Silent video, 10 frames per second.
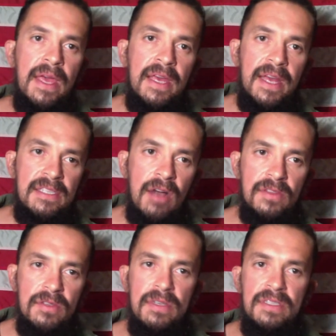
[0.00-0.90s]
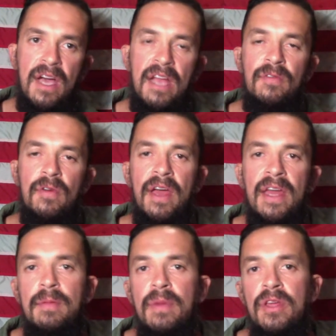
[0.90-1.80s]
It's also designed for
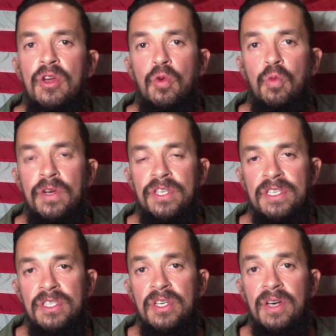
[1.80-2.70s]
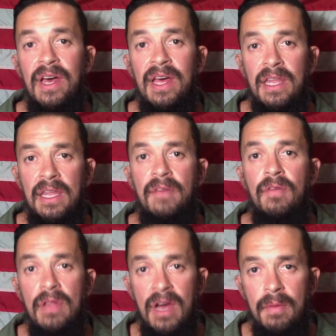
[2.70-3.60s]
anybody who wishes to
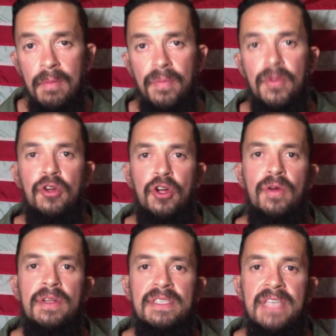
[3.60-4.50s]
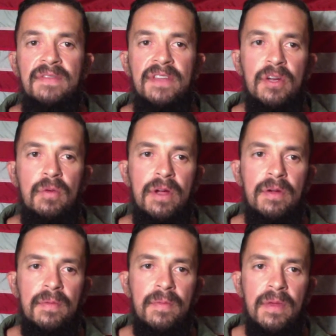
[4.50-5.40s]
level up their current safety career.
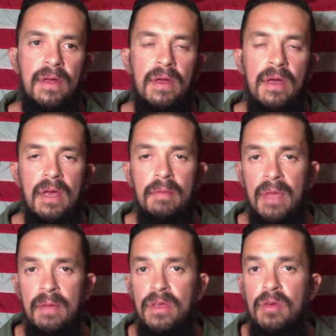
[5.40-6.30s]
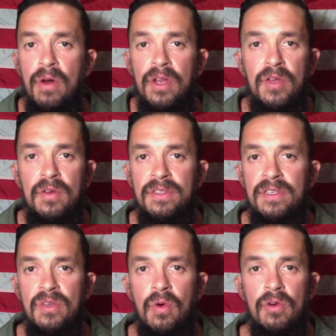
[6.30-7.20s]
Maybe you want to use this
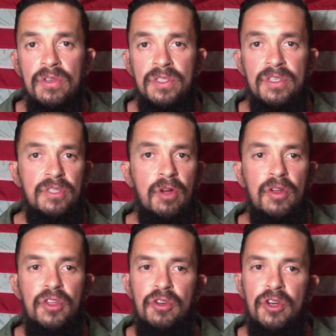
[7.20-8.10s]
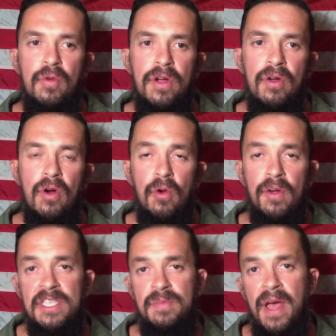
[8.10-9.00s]
course to start a new career or
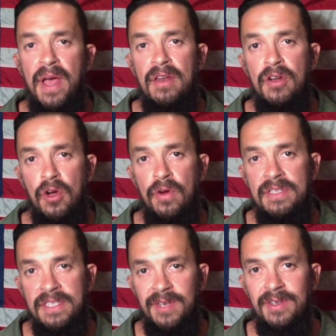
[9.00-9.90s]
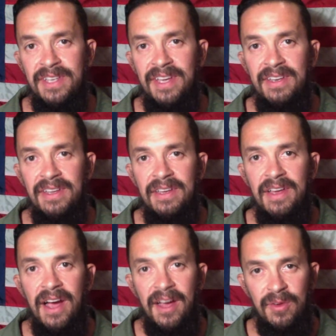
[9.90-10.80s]
expand a current skill set.
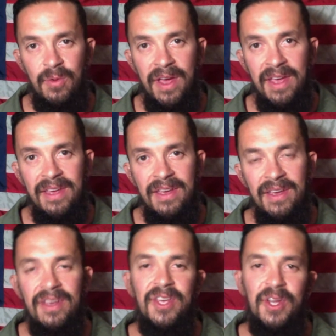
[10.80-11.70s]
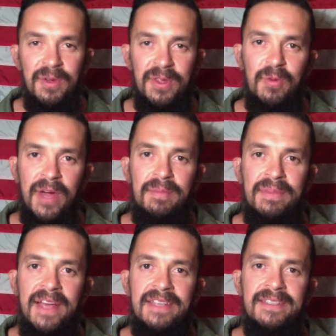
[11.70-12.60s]
Either way, you're in the right
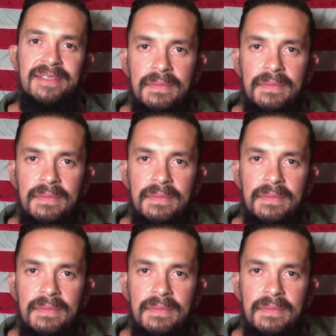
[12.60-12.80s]
place.